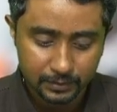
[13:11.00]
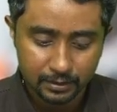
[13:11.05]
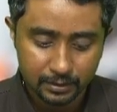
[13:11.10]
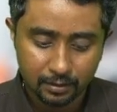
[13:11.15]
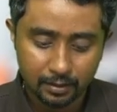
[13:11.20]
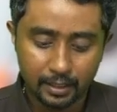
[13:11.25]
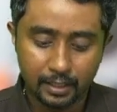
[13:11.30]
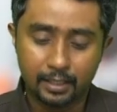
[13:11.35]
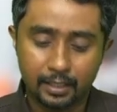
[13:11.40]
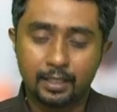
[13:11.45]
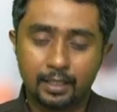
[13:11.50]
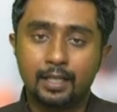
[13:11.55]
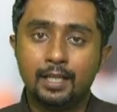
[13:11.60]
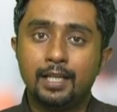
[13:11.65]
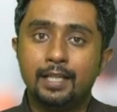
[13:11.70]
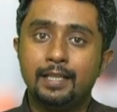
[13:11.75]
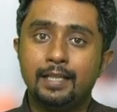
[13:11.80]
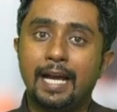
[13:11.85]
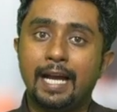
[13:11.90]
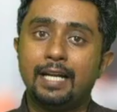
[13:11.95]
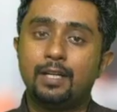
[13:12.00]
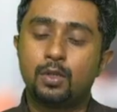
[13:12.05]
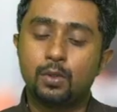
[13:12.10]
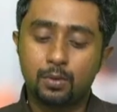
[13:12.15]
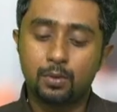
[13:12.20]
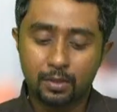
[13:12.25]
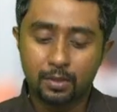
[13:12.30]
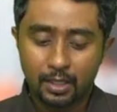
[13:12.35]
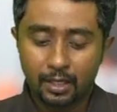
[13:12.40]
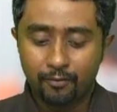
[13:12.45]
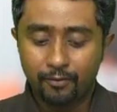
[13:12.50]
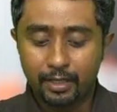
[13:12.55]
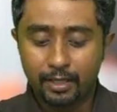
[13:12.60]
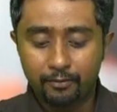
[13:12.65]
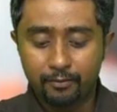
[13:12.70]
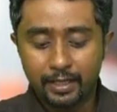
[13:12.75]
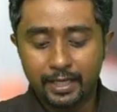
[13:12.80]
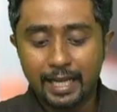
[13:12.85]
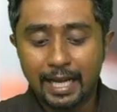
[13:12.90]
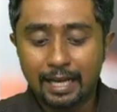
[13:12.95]
Clear? That too, when
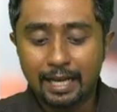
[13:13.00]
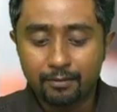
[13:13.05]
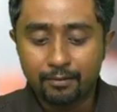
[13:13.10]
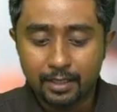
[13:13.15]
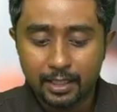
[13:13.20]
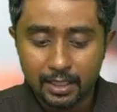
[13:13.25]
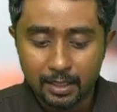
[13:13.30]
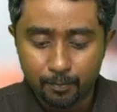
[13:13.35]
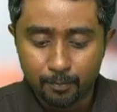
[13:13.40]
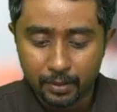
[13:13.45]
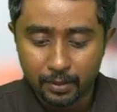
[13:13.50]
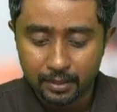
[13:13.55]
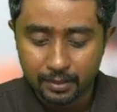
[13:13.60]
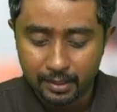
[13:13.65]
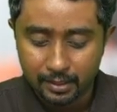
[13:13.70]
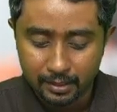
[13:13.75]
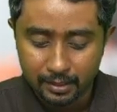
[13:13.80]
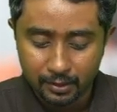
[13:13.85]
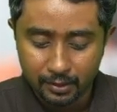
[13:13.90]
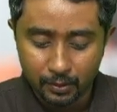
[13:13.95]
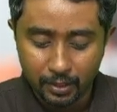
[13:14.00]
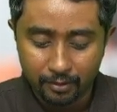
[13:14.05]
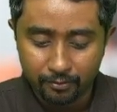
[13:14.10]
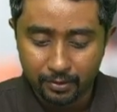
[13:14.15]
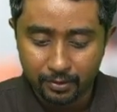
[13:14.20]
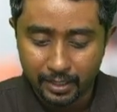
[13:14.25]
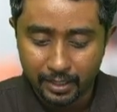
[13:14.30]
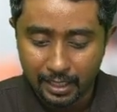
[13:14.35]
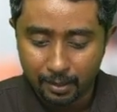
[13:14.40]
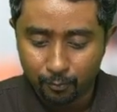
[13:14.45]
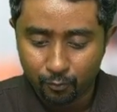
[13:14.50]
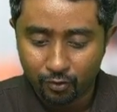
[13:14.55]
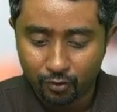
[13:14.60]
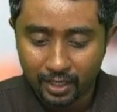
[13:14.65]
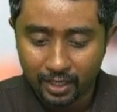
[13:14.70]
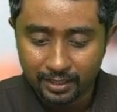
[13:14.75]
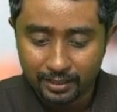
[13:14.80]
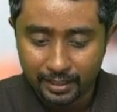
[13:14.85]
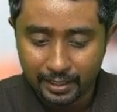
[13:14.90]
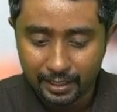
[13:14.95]
we calculate depreciation, you have to keep
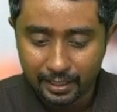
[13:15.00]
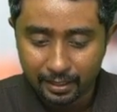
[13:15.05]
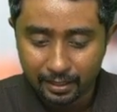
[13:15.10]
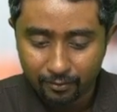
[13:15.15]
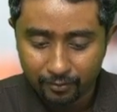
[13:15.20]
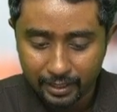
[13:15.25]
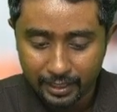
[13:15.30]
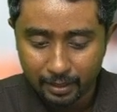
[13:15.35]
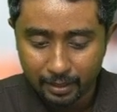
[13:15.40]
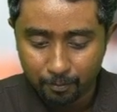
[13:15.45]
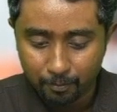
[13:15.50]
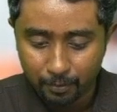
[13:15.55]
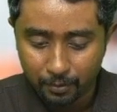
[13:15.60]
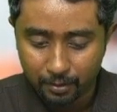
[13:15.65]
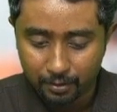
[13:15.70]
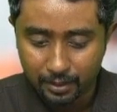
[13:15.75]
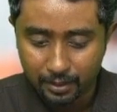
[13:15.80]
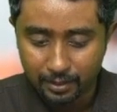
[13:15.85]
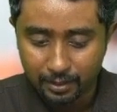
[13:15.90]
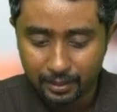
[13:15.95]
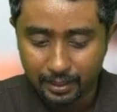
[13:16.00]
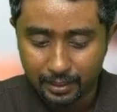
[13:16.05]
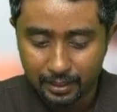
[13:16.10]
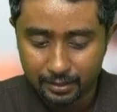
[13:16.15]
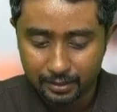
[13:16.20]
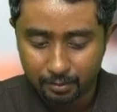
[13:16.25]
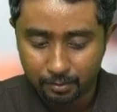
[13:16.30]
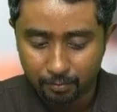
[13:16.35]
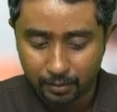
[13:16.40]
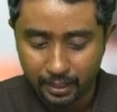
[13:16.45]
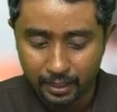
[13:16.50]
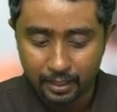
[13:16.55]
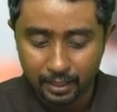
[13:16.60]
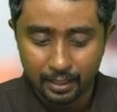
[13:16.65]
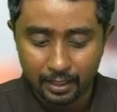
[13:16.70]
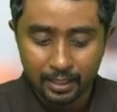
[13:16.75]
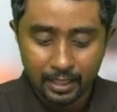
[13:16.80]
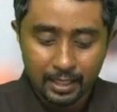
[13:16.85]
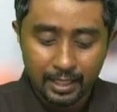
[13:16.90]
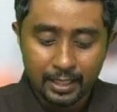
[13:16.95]
one thing very important, that is in mind.
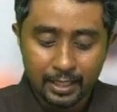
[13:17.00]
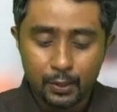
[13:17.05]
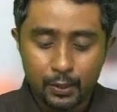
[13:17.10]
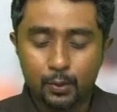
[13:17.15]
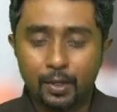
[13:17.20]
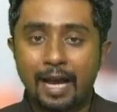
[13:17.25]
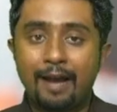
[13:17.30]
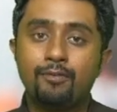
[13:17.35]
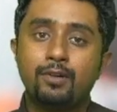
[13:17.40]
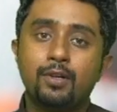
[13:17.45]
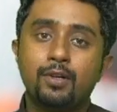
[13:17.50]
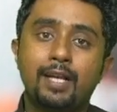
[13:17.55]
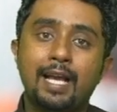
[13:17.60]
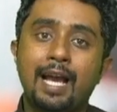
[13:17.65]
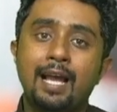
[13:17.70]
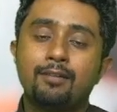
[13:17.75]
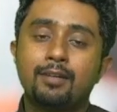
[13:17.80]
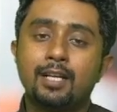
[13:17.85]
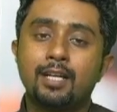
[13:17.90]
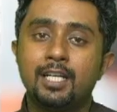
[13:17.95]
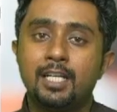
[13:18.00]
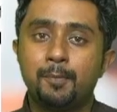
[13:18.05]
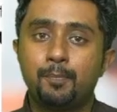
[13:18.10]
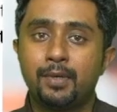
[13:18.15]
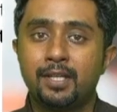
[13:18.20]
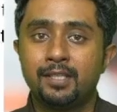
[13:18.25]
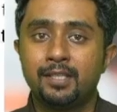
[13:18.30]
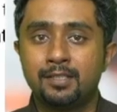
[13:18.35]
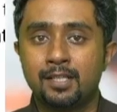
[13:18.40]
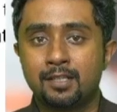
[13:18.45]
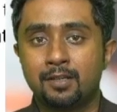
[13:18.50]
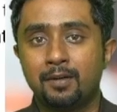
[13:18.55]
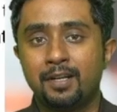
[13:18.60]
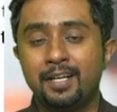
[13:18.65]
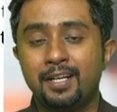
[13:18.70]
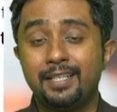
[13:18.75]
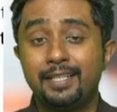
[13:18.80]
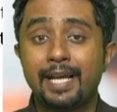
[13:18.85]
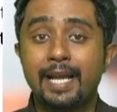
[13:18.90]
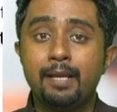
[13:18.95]
You have to calculate depreciation on
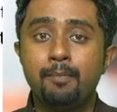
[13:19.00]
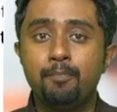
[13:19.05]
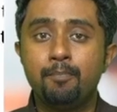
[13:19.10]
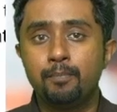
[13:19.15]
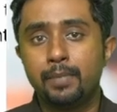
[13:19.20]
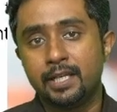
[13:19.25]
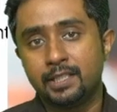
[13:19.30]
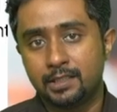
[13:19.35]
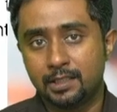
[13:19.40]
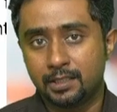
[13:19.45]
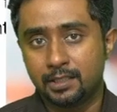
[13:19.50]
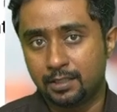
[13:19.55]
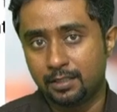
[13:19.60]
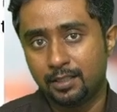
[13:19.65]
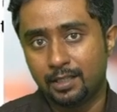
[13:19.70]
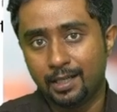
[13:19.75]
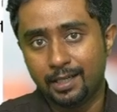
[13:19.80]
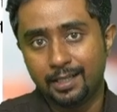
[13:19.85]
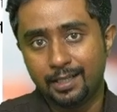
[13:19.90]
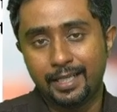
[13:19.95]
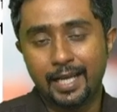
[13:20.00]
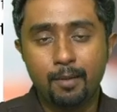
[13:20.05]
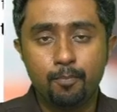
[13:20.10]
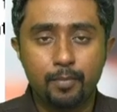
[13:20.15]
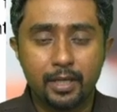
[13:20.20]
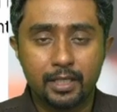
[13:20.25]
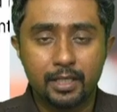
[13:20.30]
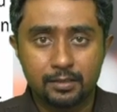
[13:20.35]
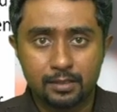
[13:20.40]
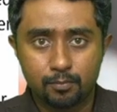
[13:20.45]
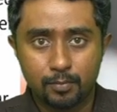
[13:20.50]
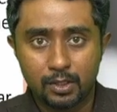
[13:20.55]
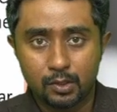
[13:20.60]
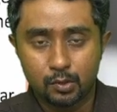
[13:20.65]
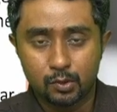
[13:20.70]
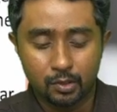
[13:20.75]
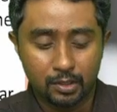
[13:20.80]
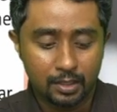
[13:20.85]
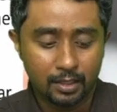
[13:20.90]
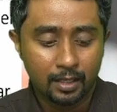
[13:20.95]
a time basis. Time basis means
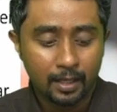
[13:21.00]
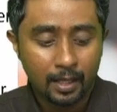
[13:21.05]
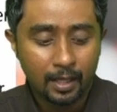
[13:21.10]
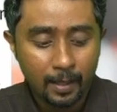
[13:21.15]
what?